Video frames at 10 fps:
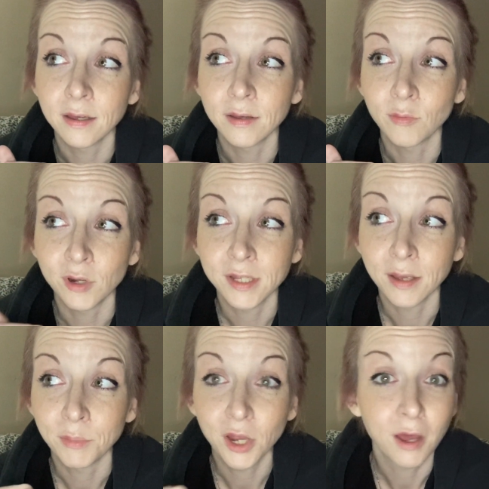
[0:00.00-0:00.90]
once
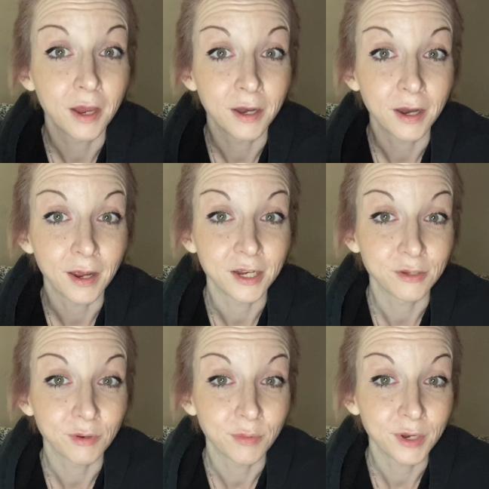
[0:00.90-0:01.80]
I'm done, I just
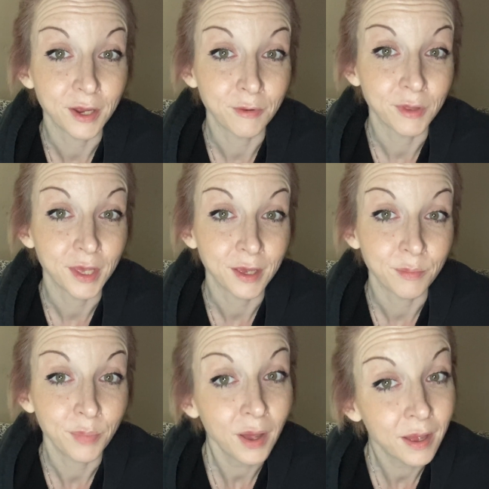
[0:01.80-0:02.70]
want to be done with it.
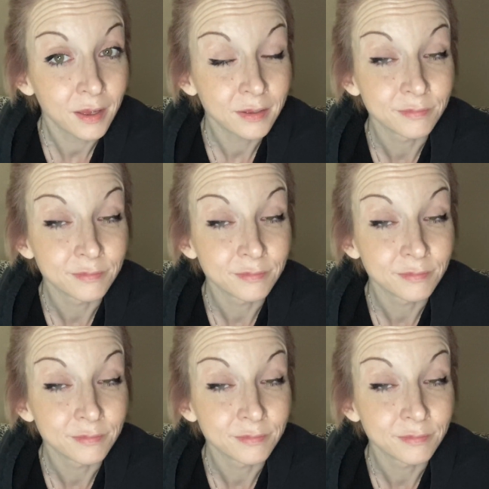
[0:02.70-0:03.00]
But